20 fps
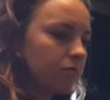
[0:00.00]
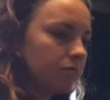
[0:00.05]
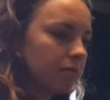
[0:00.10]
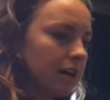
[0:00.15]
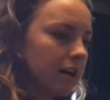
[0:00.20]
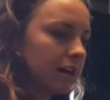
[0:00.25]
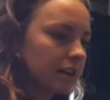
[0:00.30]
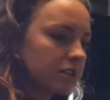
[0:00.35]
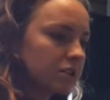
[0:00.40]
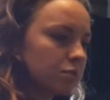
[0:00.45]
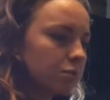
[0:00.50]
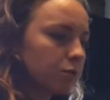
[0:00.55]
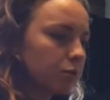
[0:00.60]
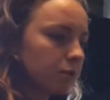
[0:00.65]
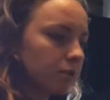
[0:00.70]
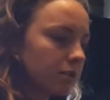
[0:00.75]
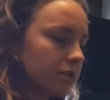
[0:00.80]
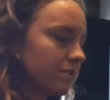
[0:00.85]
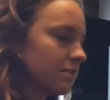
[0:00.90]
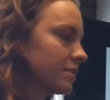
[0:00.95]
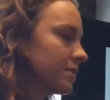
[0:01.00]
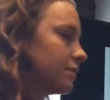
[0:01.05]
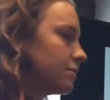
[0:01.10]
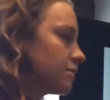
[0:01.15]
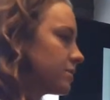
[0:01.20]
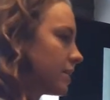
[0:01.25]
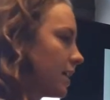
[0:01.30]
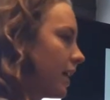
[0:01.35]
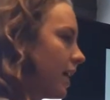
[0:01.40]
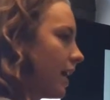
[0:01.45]
explore the
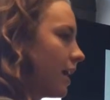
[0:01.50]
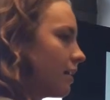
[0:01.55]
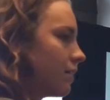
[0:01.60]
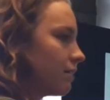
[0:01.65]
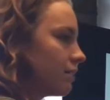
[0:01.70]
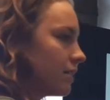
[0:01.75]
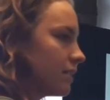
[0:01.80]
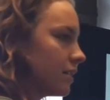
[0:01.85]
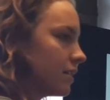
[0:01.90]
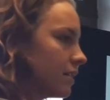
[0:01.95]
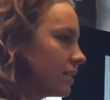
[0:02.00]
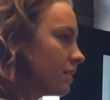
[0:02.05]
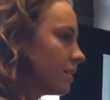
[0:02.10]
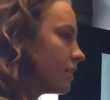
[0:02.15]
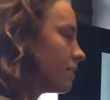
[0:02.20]
skills I have and then